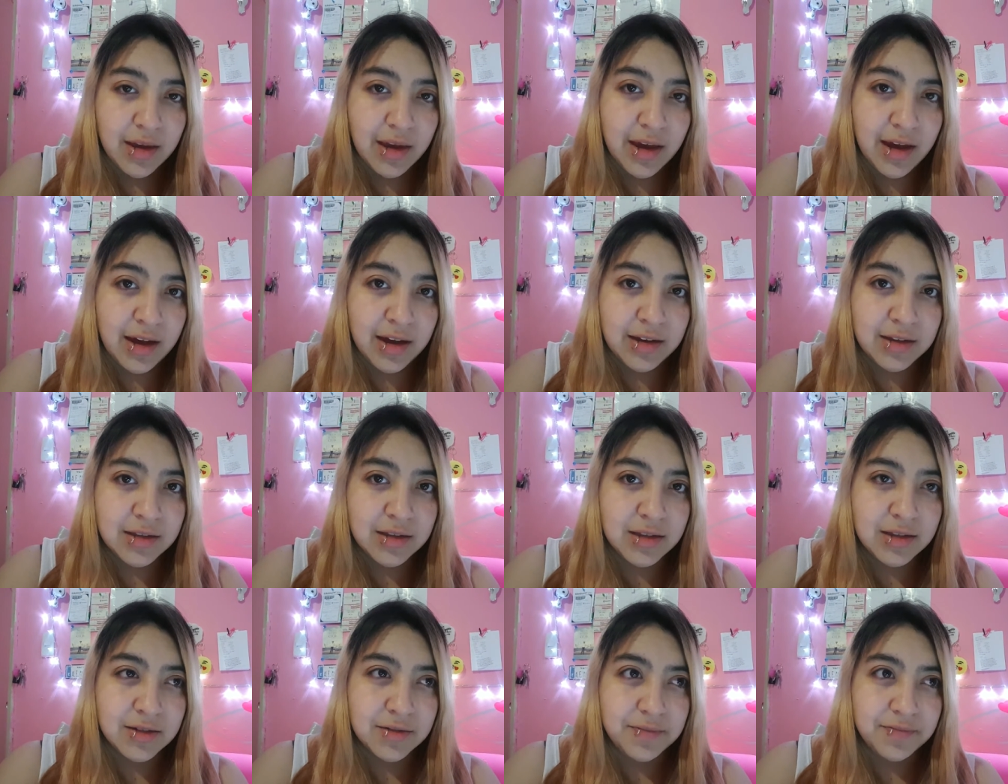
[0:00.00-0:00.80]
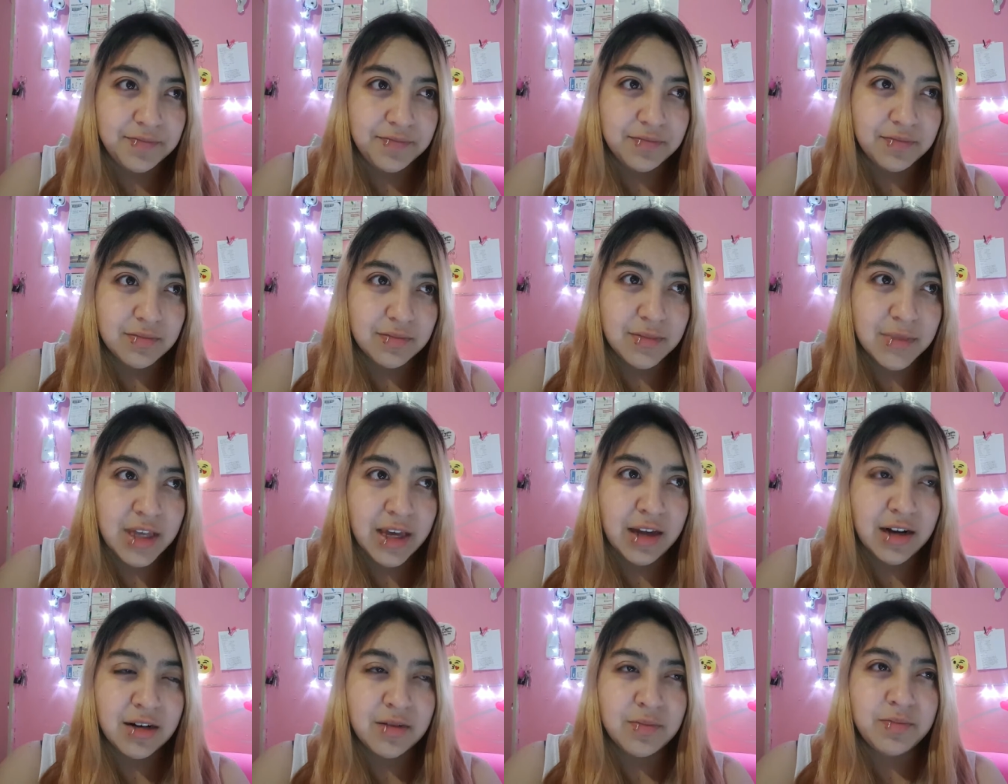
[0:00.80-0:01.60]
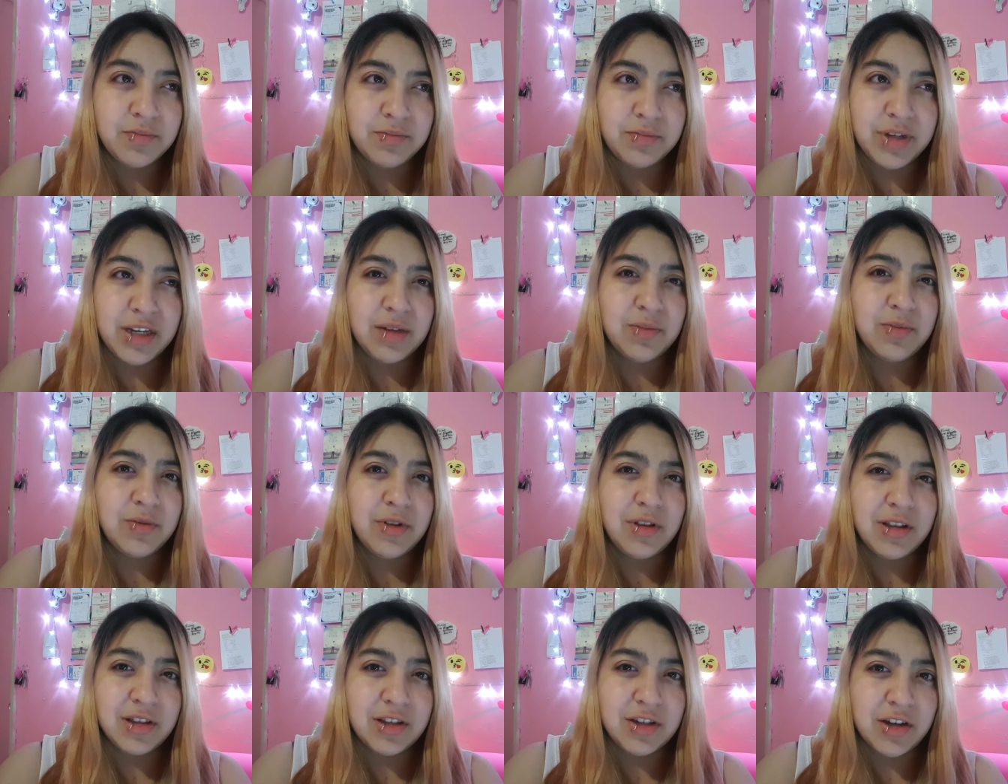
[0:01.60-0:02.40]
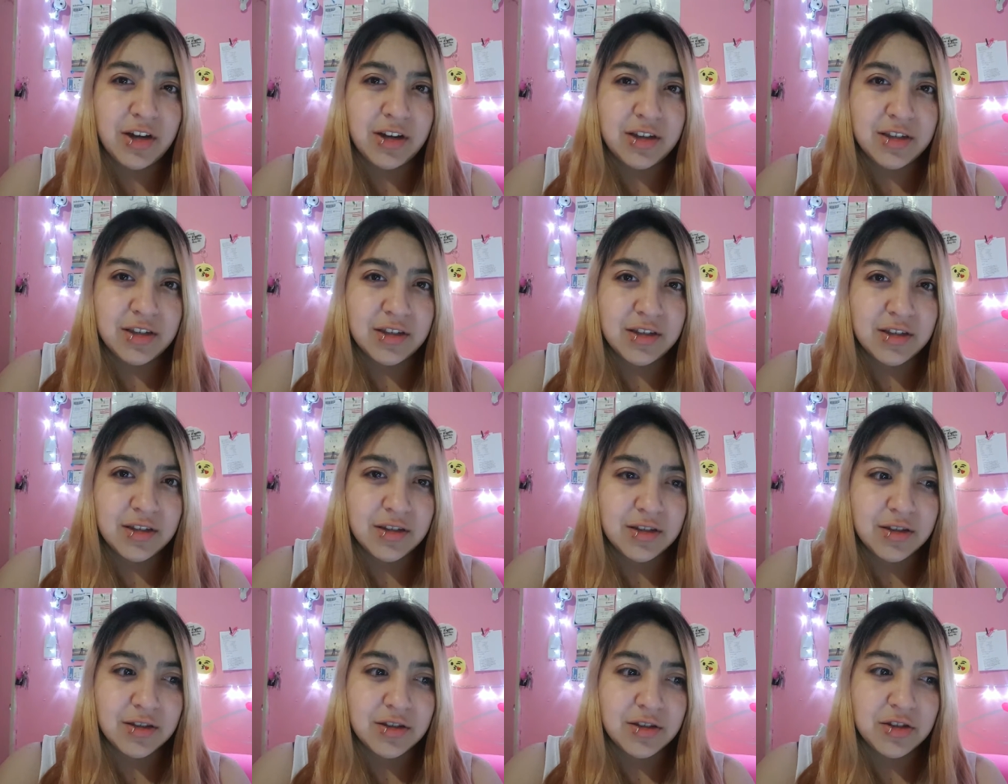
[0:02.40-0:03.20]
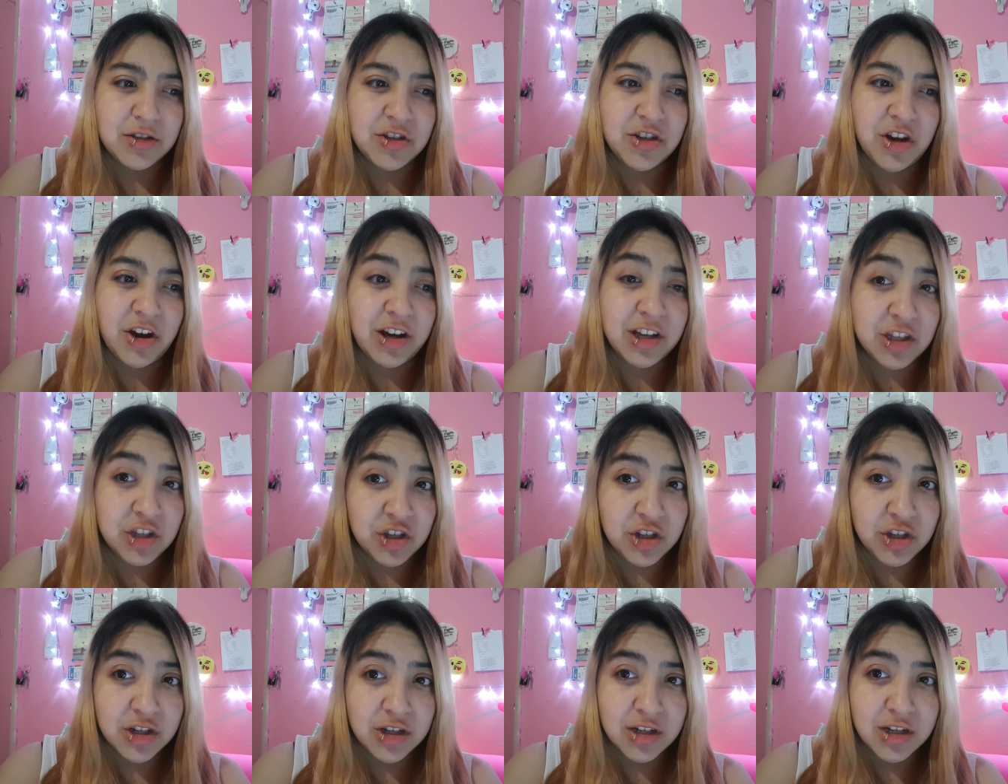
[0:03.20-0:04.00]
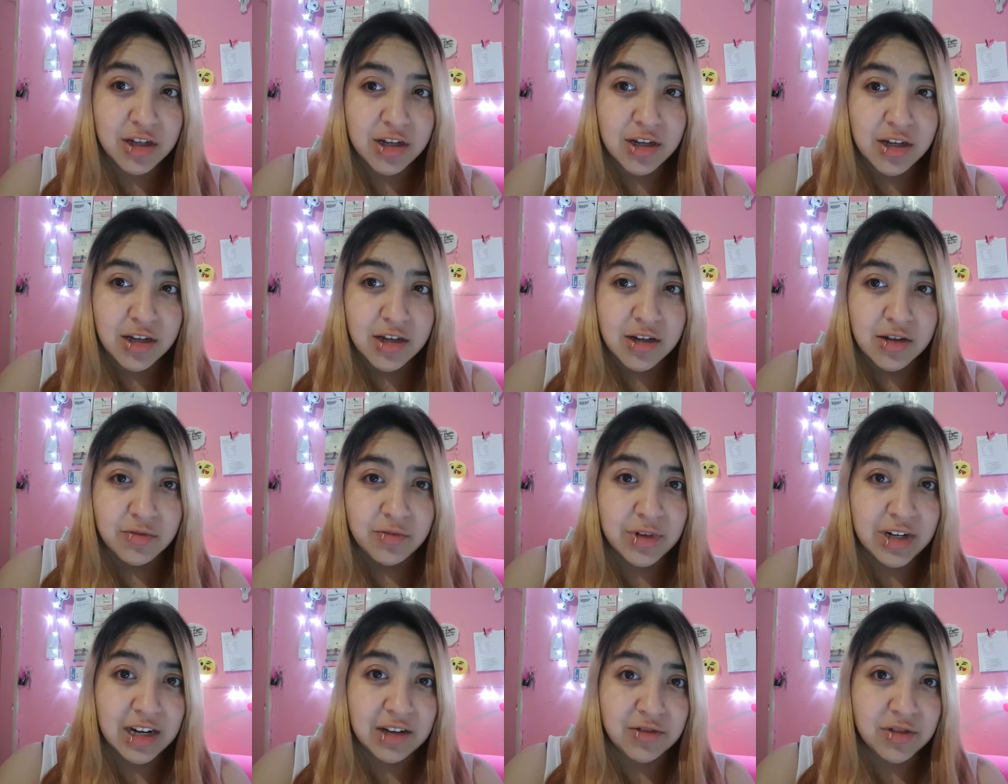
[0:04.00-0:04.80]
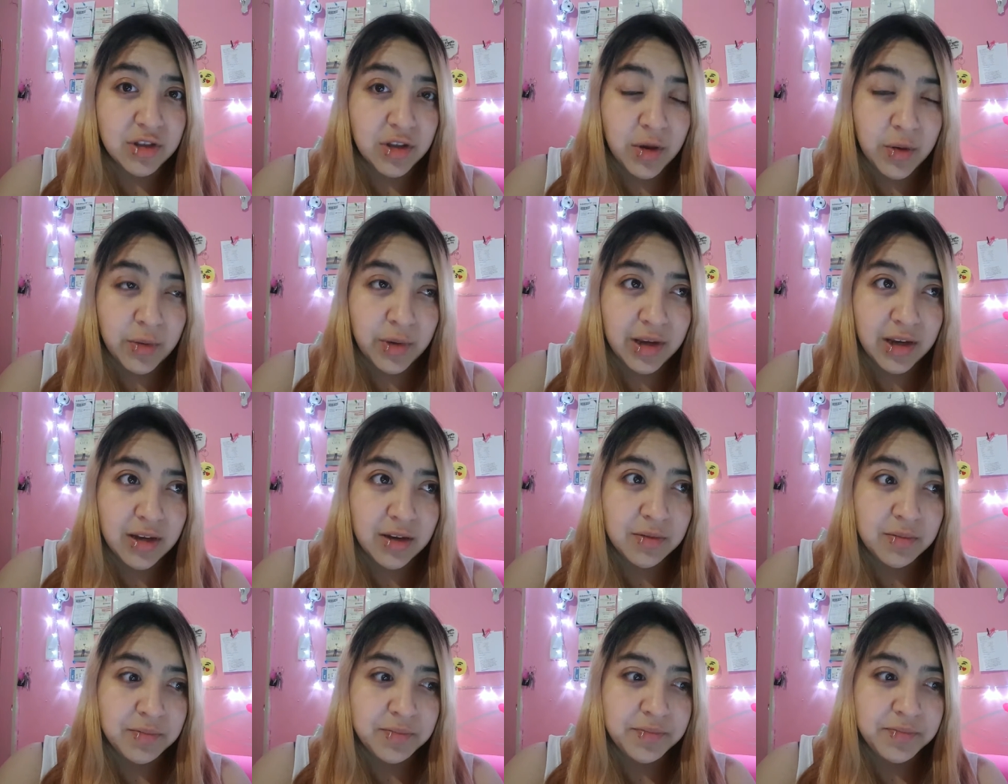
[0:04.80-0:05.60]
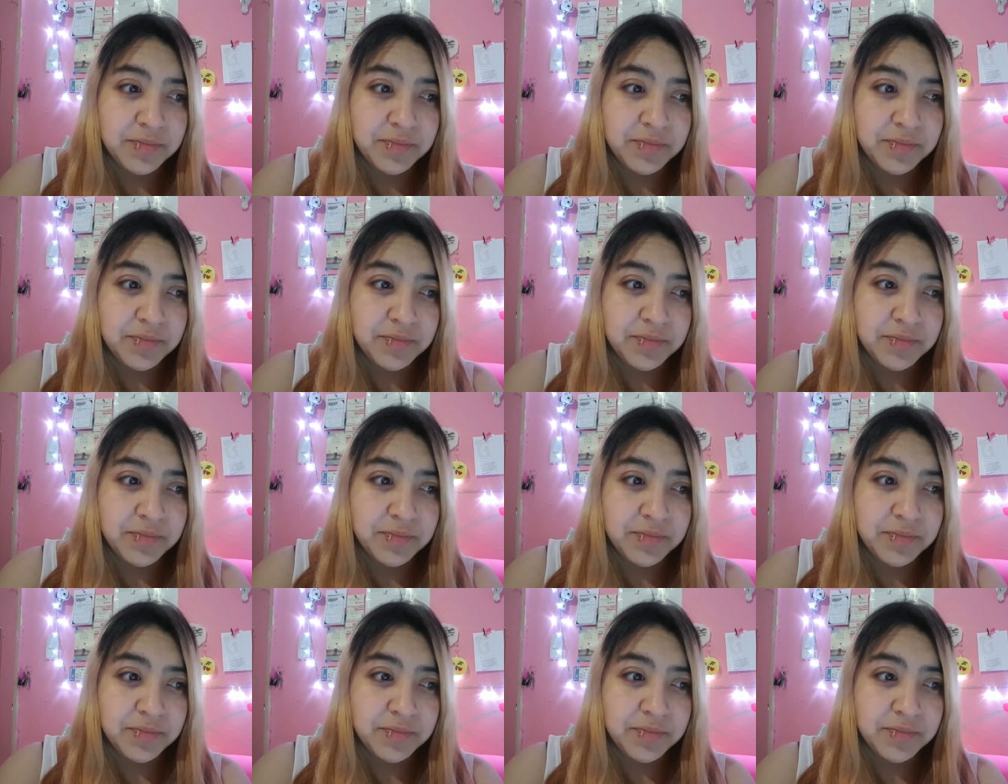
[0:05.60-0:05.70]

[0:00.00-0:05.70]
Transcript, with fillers: and then people just judge without knowing